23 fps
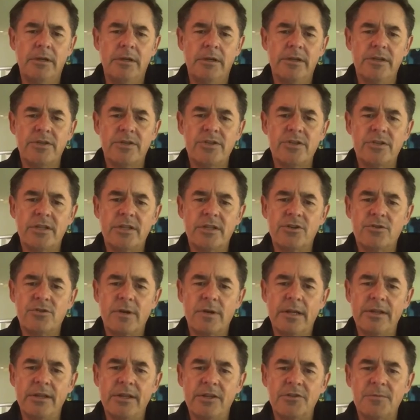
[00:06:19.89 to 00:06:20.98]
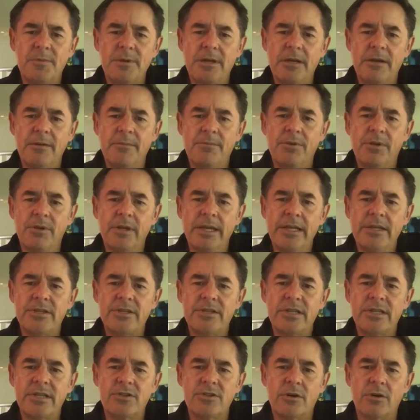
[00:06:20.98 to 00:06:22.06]
This is the trend that's been in place
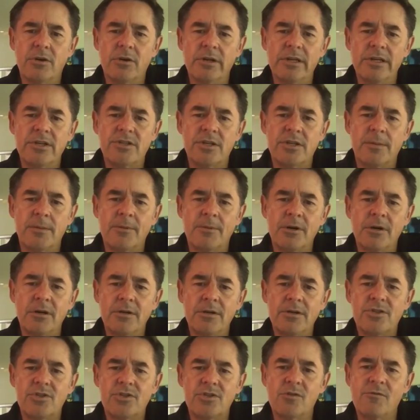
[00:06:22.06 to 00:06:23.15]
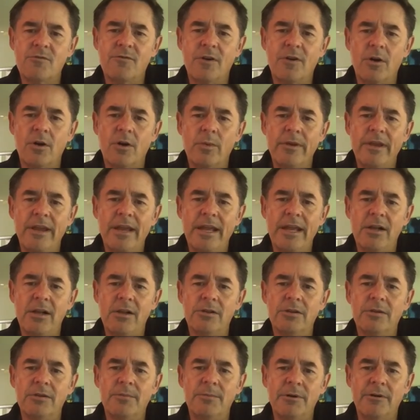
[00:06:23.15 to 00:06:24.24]
since early summer. So far, we
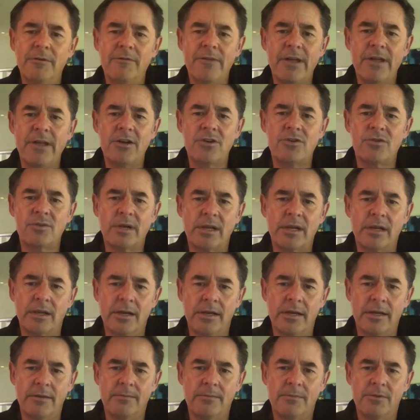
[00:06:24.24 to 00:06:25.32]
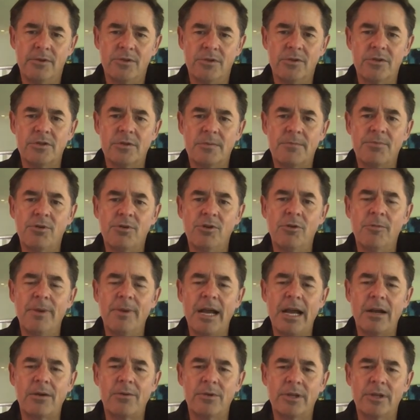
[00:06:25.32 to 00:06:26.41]
held above that trend line. So there's a
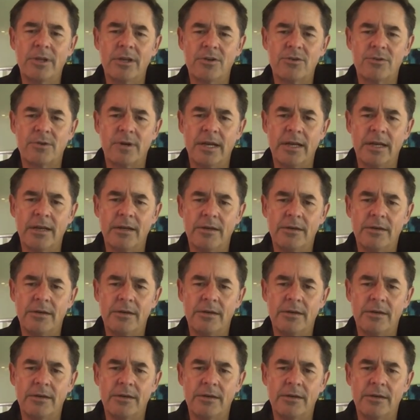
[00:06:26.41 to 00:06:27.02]
pullback within trend.